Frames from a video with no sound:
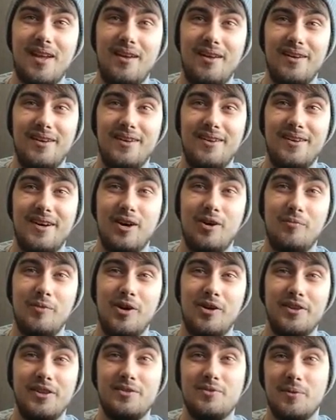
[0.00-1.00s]
Uh,
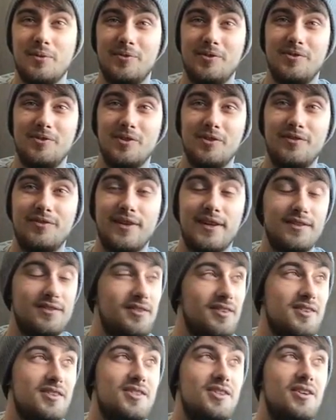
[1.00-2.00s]
Armani dropped us off
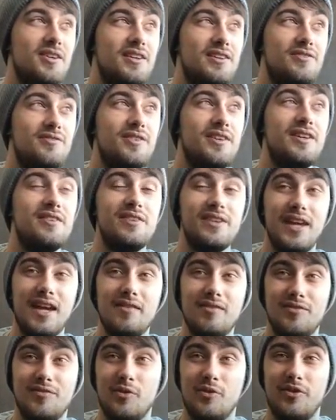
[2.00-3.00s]
outside the Chinese theatre and
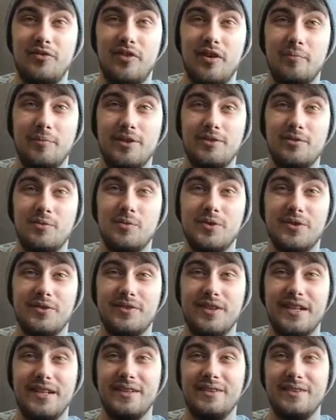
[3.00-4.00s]
gave us 45 minutes to walk
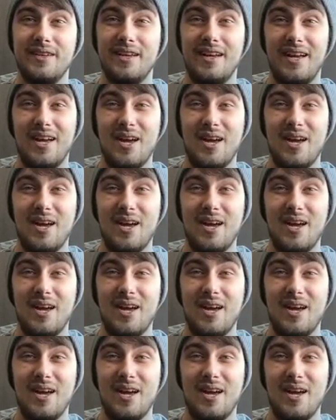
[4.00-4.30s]
around.